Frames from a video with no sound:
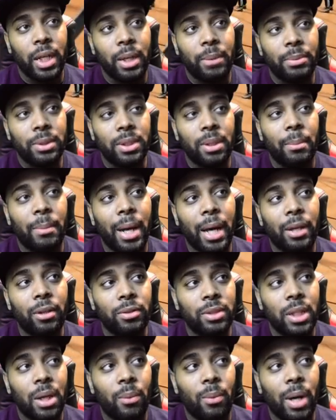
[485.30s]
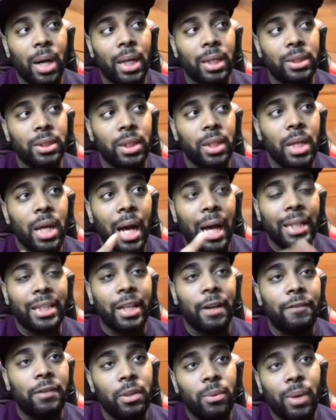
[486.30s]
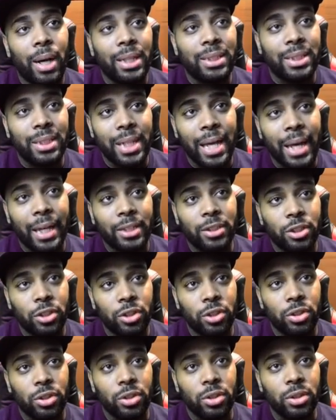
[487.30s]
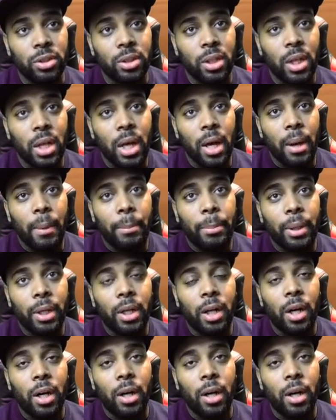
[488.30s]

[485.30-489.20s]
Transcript: It was somebody else I watched. I definitely watched Stags Jones, but